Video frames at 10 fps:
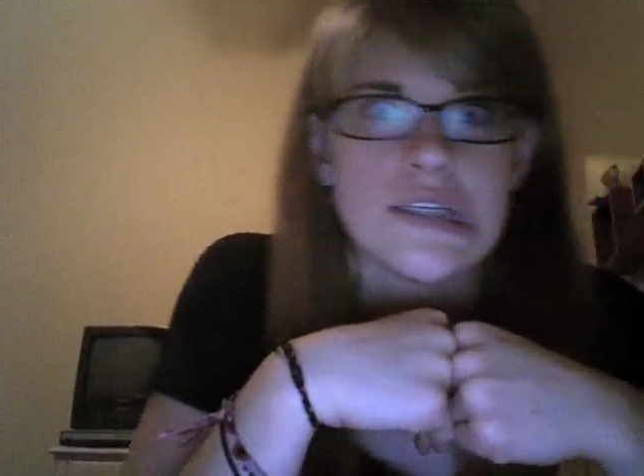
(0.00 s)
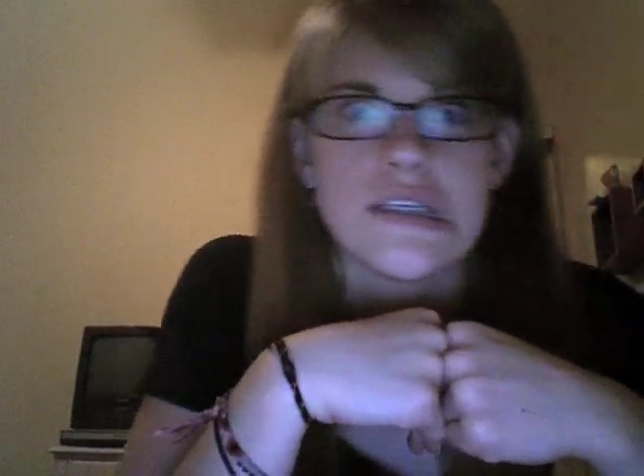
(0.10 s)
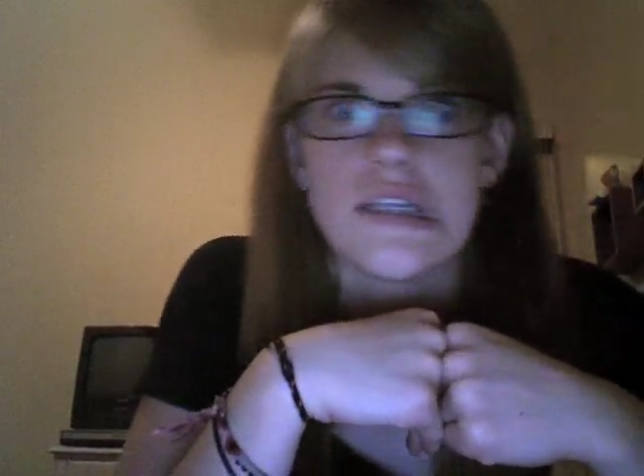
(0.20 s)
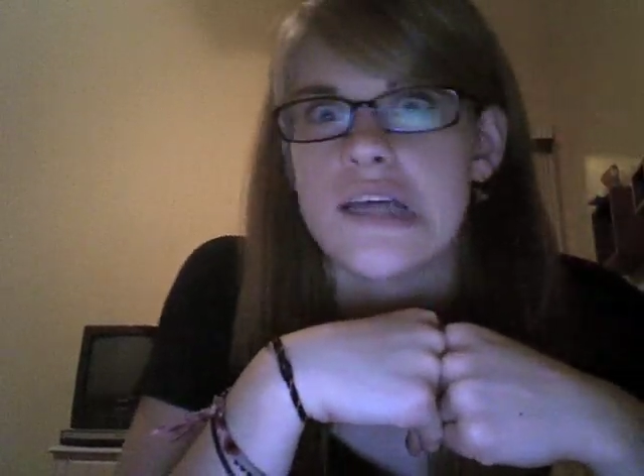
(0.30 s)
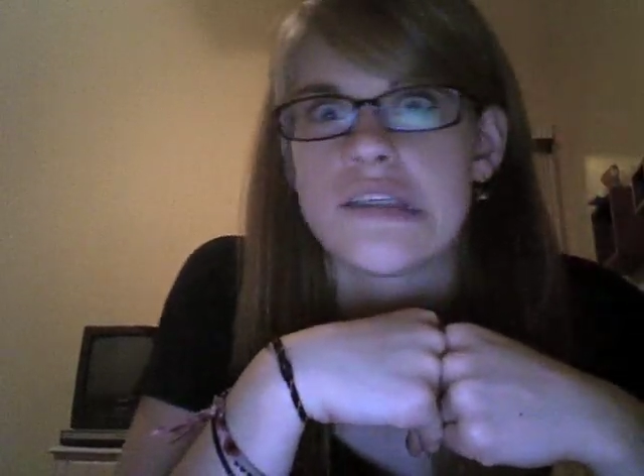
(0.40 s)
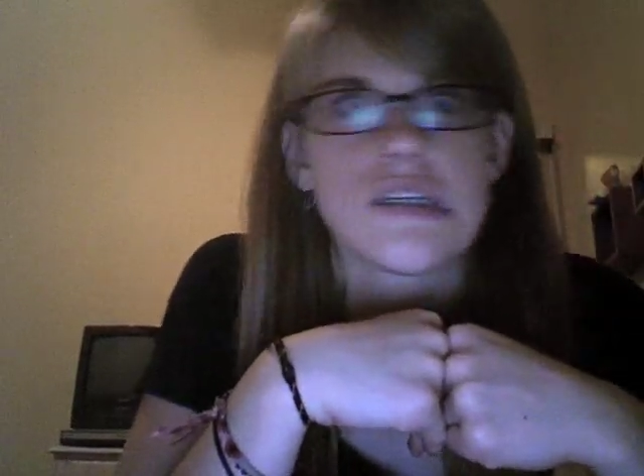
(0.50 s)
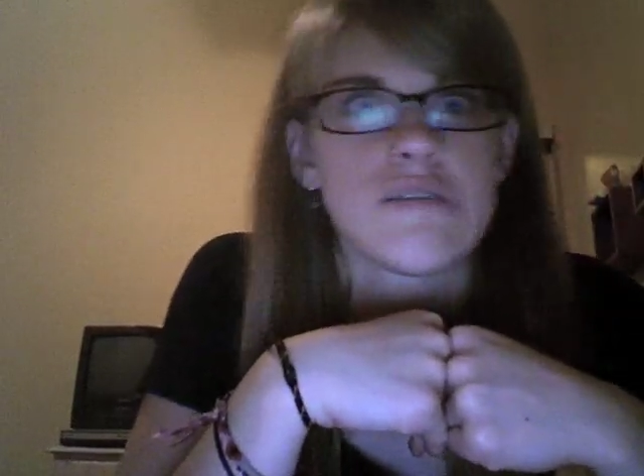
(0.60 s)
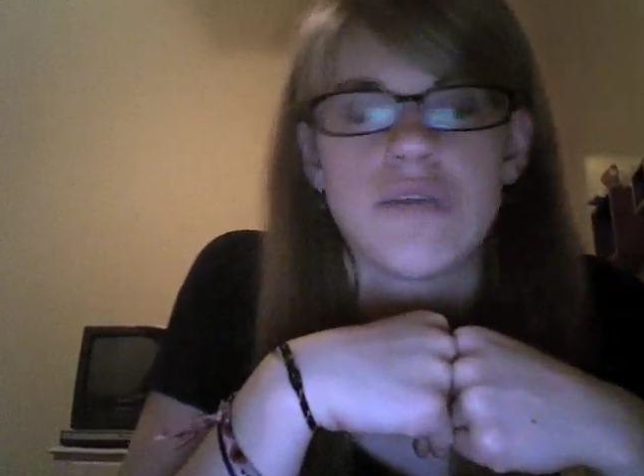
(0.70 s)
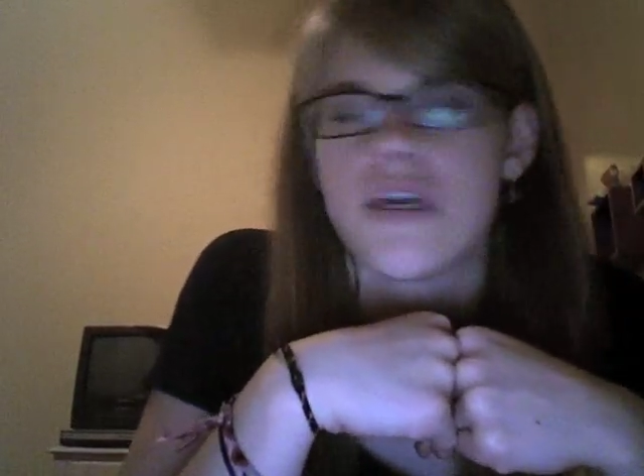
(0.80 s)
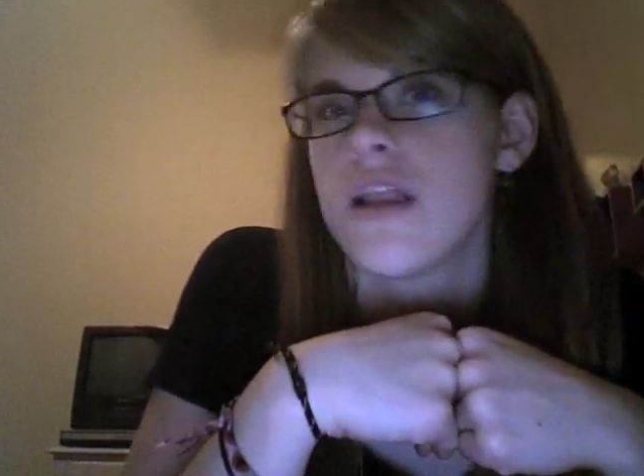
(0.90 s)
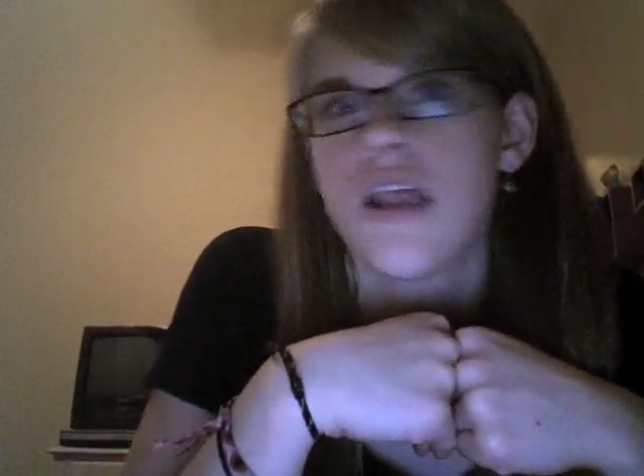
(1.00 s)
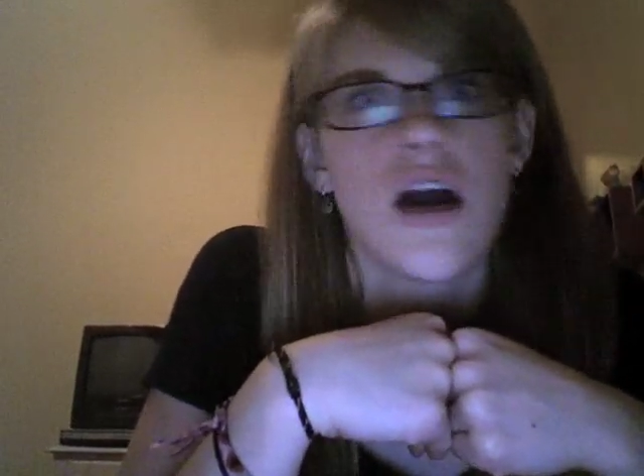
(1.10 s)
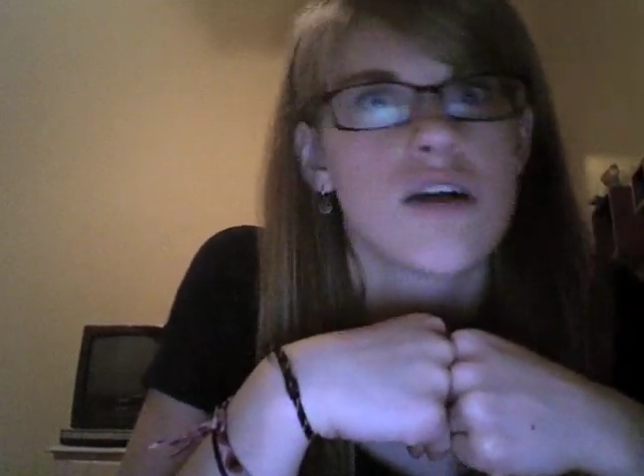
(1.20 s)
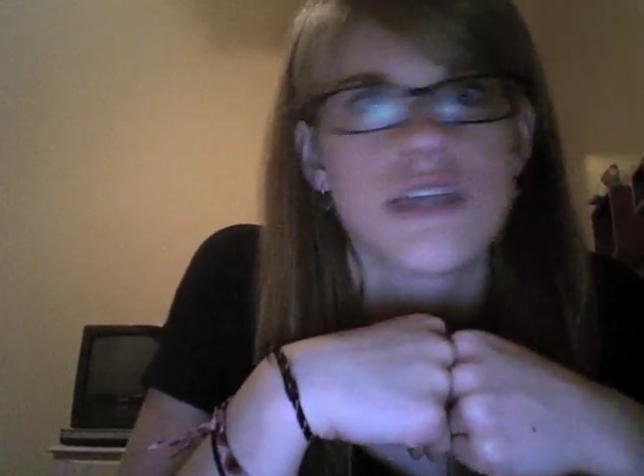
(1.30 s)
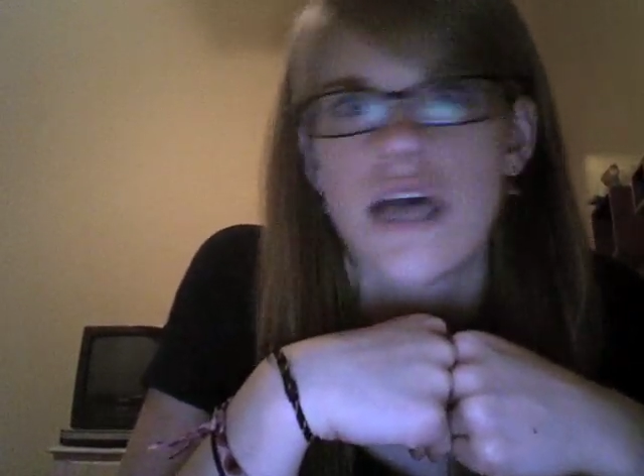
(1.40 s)
and that's gonna be a
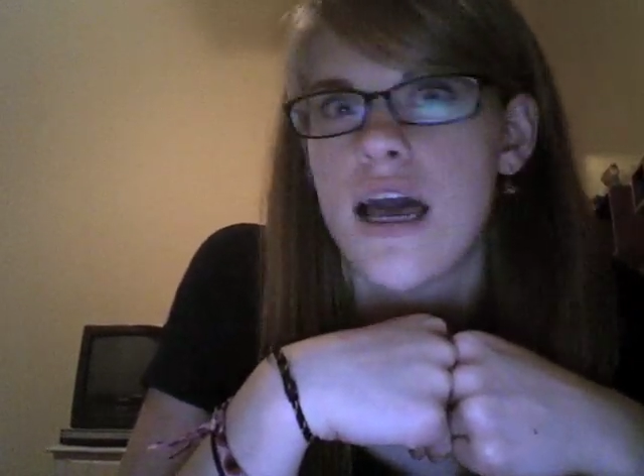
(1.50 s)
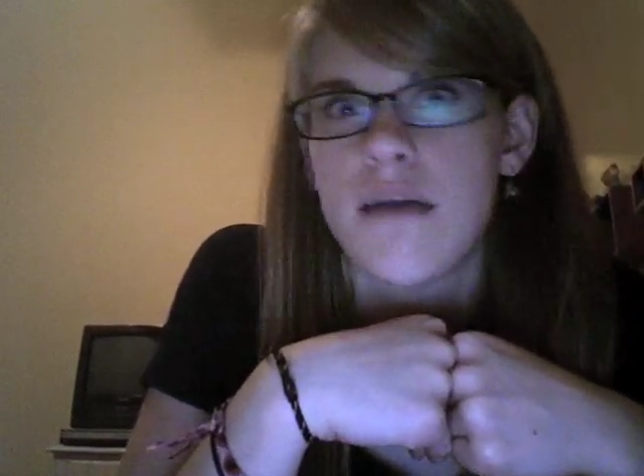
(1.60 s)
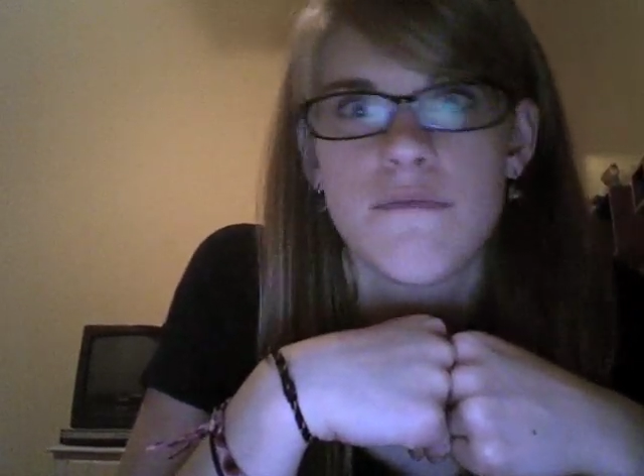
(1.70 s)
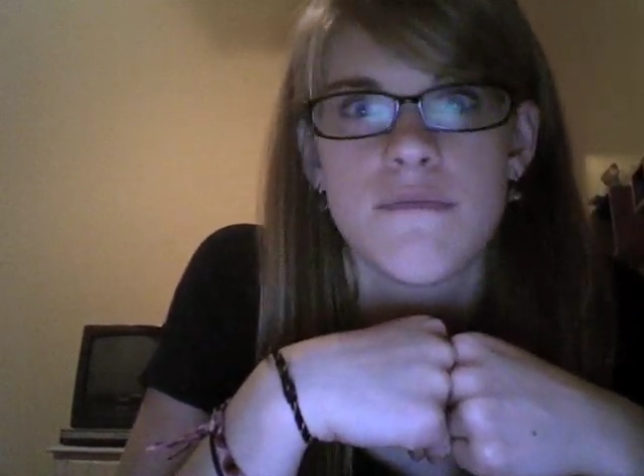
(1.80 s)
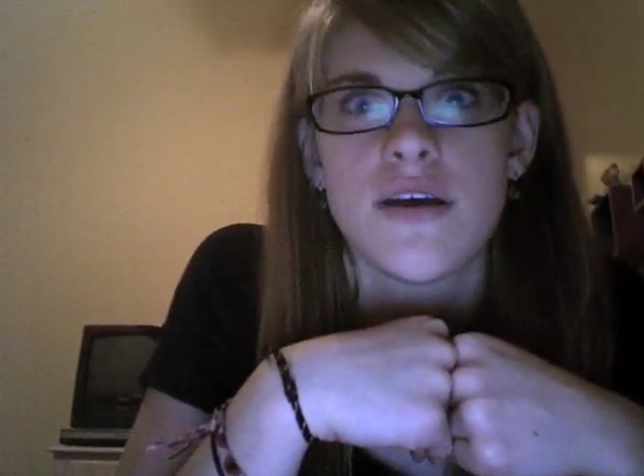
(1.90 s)
long time,